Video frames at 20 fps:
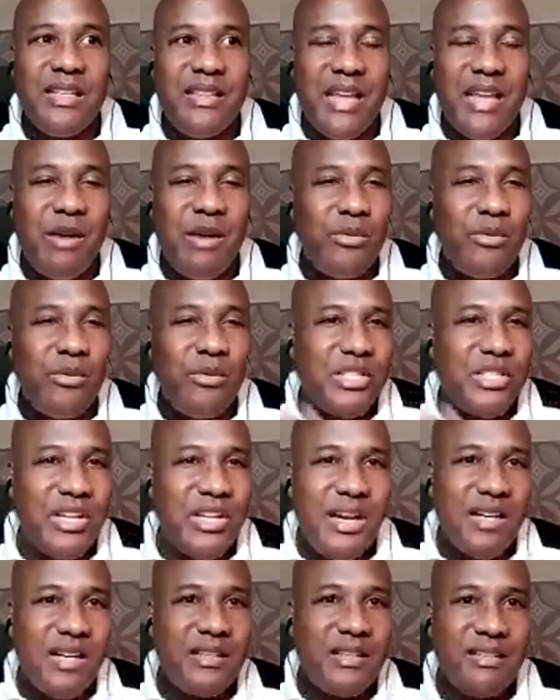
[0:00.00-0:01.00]
that will
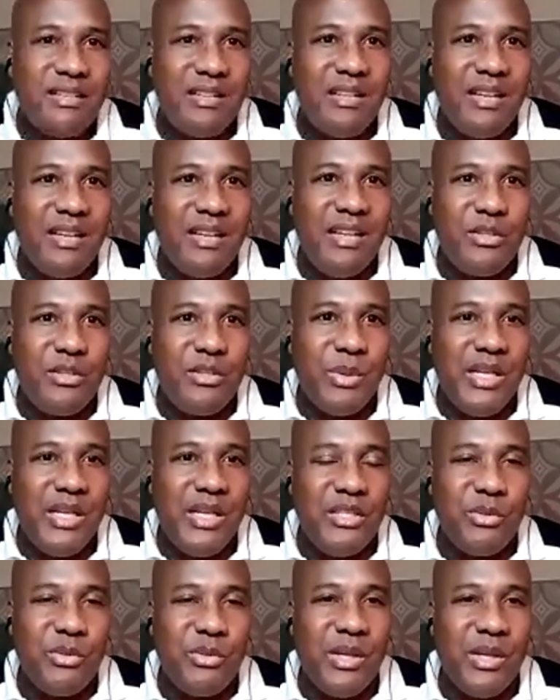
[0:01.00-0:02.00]
start in
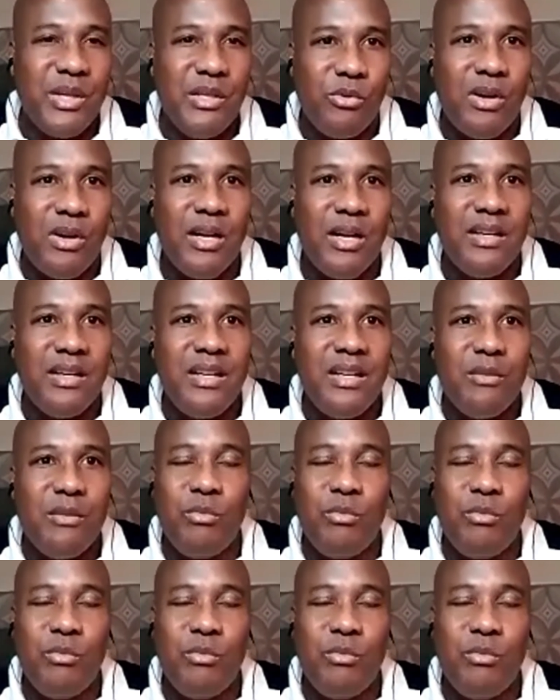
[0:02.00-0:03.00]
2021
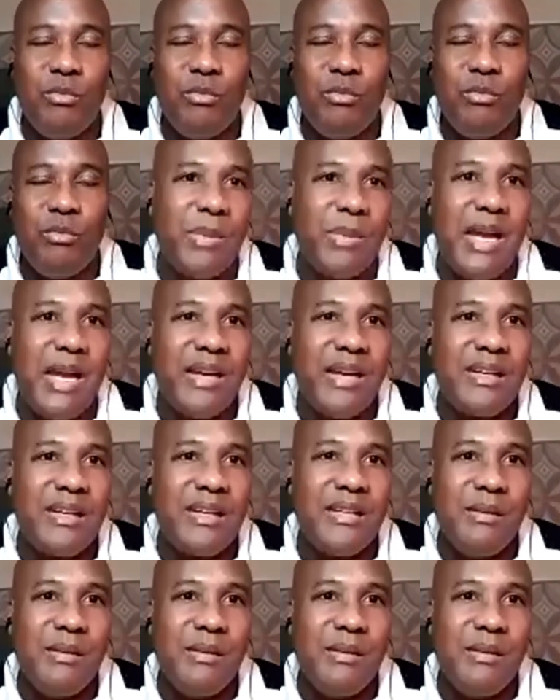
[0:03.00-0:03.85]
with no look back,